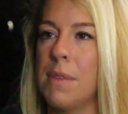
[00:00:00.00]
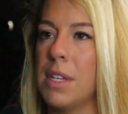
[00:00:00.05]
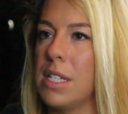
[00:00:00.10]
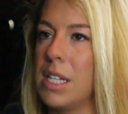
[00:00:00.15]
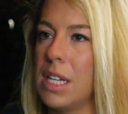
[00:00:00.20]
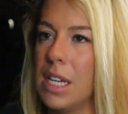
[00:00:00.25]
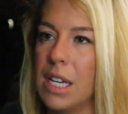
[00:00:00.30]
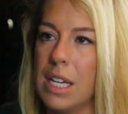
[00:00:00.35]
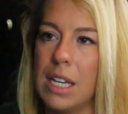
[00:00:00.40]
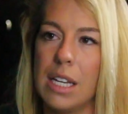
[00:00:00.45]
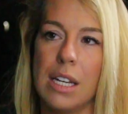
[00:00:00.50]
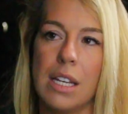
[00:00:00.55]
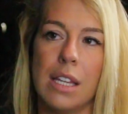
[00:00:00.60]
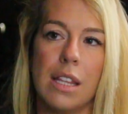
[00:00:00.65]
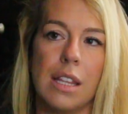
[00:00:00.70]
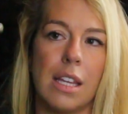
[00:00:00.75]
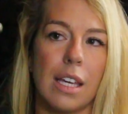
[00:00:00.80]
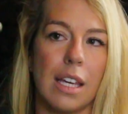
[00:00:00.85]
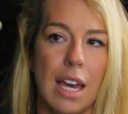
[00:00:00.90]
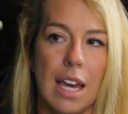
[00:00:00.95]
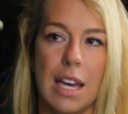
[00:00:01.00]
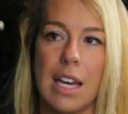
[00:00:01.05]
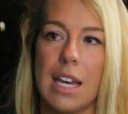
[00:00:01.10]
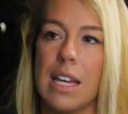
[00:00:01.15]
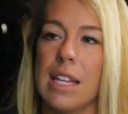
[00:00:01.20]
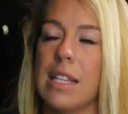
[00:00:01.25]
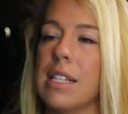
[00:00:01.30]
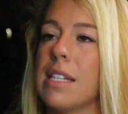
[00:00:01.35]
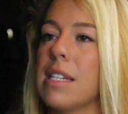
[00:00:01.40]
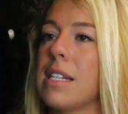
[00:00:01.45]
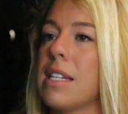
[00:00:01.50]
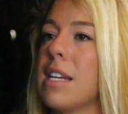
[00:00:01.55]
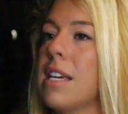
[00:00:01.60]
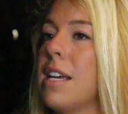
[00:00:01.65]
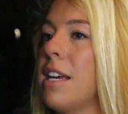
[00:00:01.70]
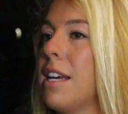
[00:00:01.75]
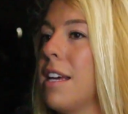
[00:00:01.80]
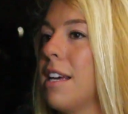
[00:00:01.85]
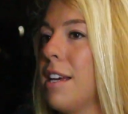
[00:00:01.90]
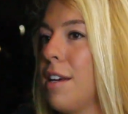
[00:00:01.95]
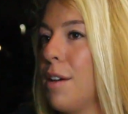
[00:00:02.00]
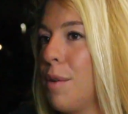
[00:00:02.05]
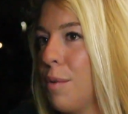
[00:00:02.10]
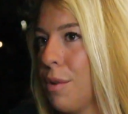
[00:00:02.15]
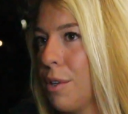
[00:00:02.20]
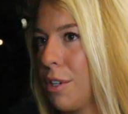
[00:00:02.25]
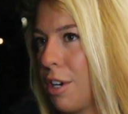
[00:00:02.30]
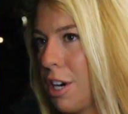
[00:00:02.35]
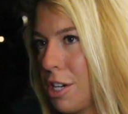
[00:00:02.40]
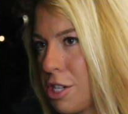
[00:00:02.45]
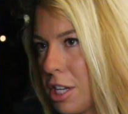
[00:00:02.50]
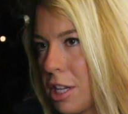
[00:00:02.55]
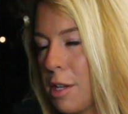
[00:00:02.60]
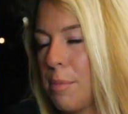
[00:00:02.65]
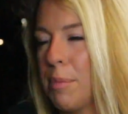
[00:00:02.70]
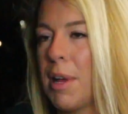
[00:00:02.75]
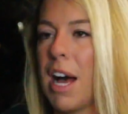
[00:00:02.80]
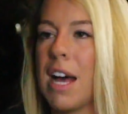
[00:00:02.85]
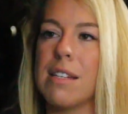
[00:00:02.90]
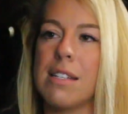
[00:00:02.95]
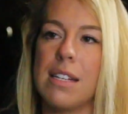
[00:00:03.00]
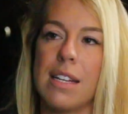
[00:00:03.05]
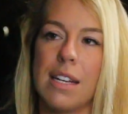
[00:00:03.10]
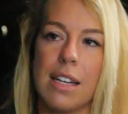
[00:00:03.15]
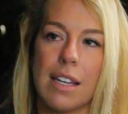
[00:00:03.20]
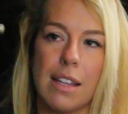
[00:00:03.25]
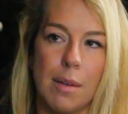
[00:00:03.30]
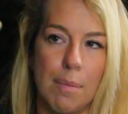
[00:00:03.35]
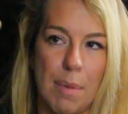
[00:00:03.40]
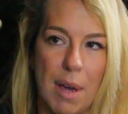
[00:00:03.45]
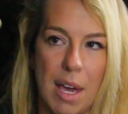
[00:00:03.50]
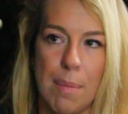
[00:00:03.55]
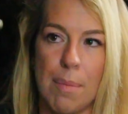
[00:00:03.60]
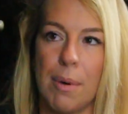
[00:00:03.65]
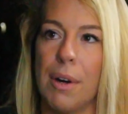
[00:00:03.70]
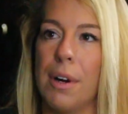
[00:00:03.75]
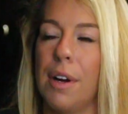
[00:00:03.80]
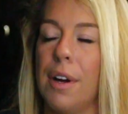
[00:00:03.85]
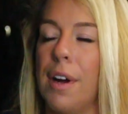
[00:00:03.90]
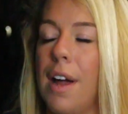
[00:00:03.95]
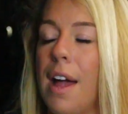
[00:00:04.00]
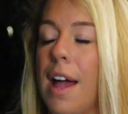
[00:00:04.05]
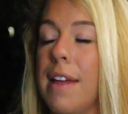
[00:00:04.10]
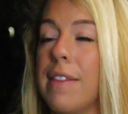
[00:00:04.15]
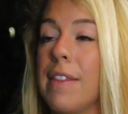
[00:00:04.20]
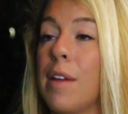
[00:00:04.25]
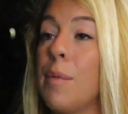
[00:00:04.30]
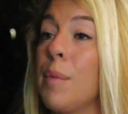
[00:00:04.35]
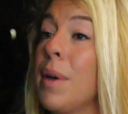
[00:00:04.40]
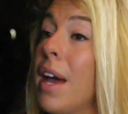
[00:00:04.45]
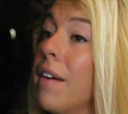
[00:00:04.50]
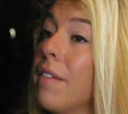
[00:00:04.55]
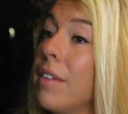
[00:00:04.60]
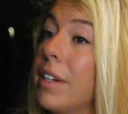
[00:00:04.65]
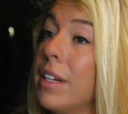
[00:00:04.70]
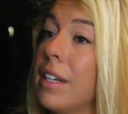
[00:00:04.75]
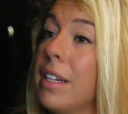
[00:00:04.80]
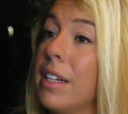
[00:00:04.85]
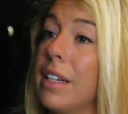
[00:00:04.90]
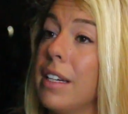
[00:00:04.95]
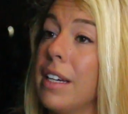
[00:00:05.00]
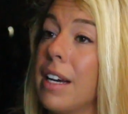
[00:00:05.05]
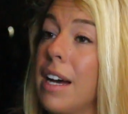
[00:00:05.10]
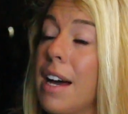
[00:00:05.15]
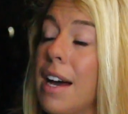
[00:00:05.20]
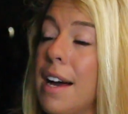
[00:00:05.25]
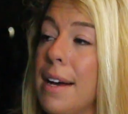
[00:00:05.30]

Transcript: the tin, the cans, we're crushing the plastic, the paper, and then we have a